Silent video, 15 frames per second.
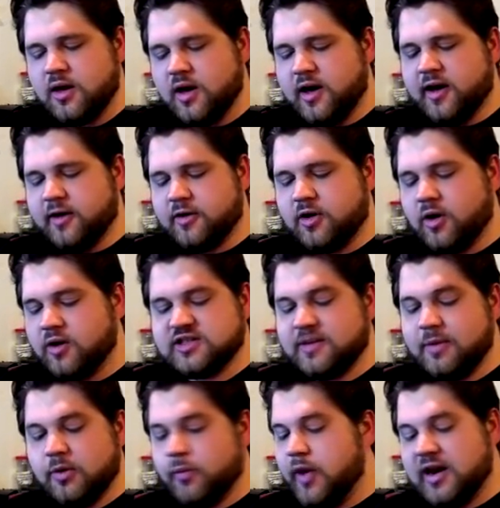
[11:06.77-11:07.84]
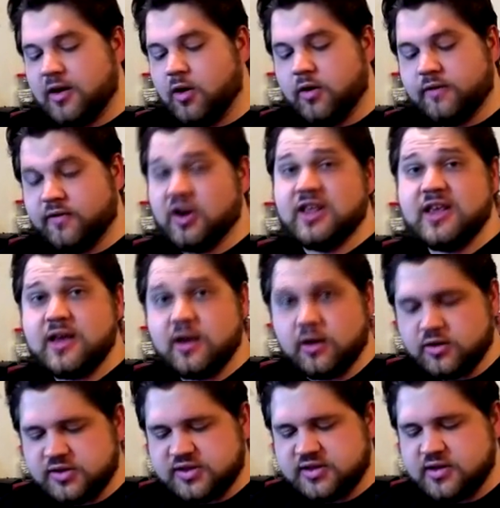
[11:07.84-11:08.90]
Cards I've been waiting on for
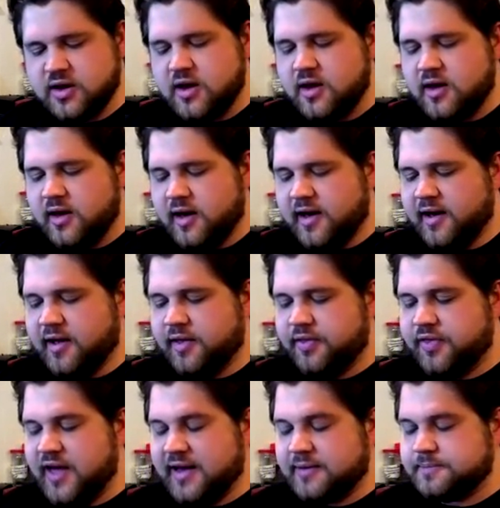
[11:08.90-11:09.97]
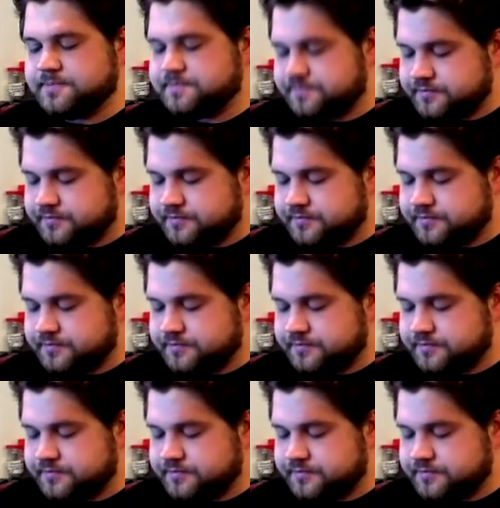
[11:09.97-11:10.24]
years that